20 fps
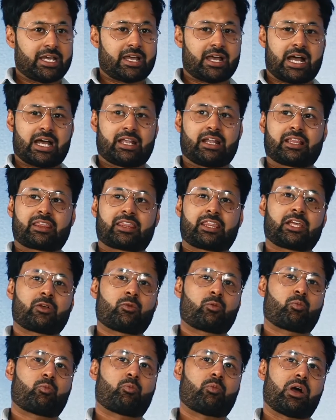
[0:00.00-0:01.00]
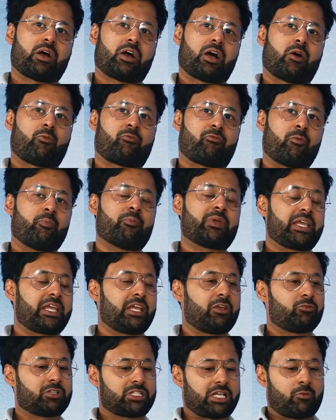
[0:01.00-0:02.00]
Yeah, and I think for
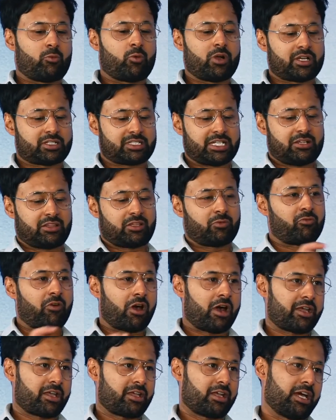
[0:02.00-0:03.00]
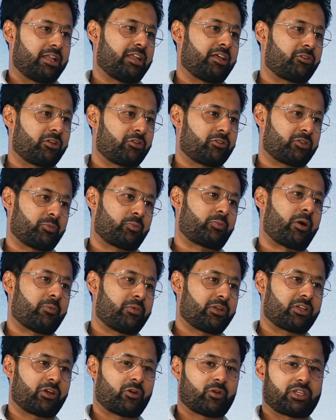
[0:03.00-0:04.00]
me, it was, I worked out the why. And you
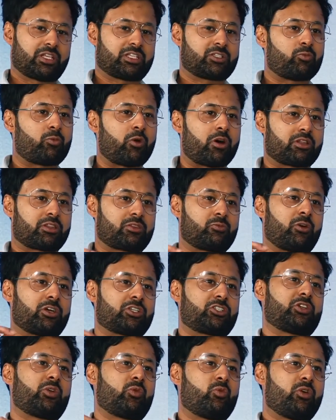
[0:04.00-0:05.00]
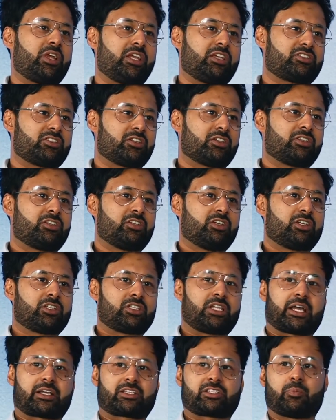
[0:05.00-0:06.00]
probably know this. What's your reason? Yeah.
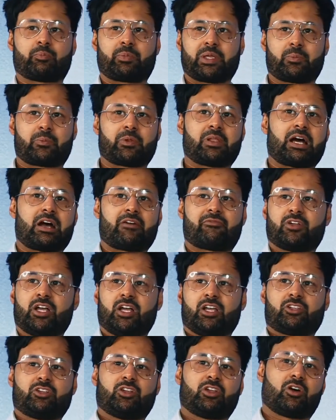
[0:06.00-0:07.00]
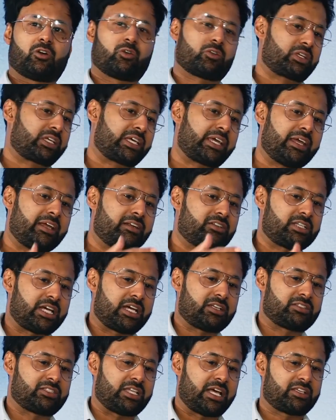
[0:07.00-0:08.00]
Like, some people have, you know,
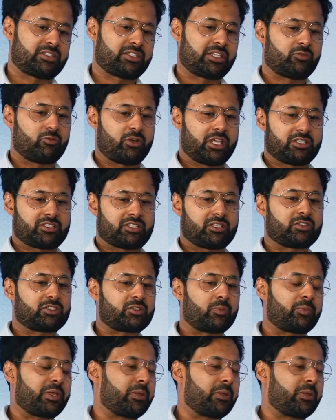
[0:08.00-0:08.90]
kids as their reason.